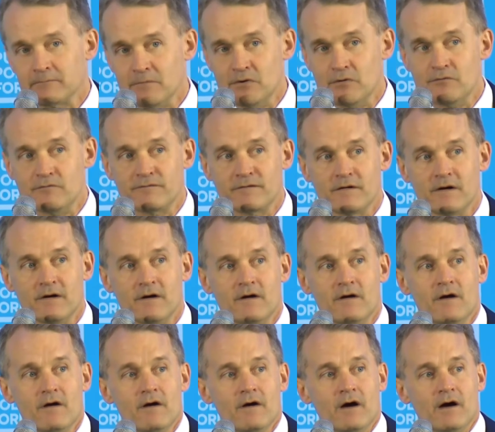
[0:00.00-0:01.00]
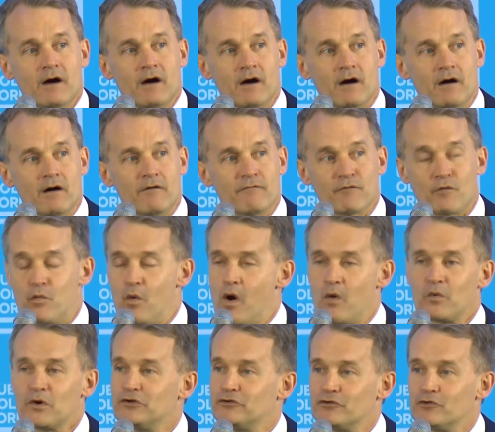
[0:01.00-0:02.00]
move for what
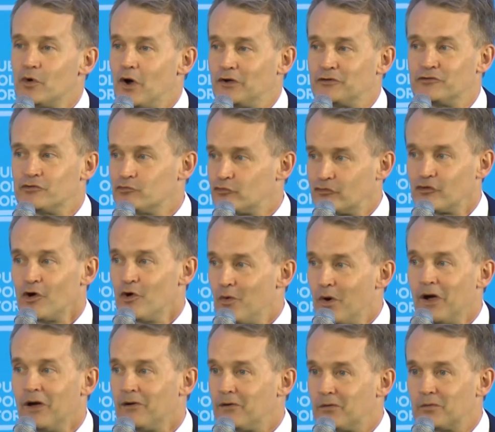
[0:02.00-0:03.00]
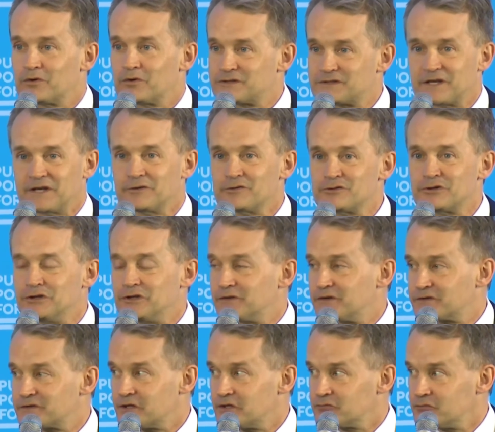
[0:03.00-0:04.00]
we do and do so well, which is energy in
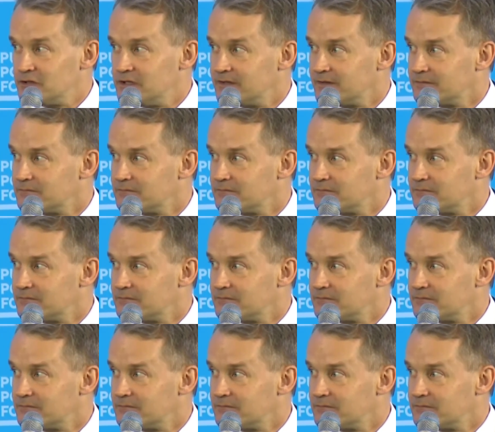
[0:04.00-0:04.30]
this country.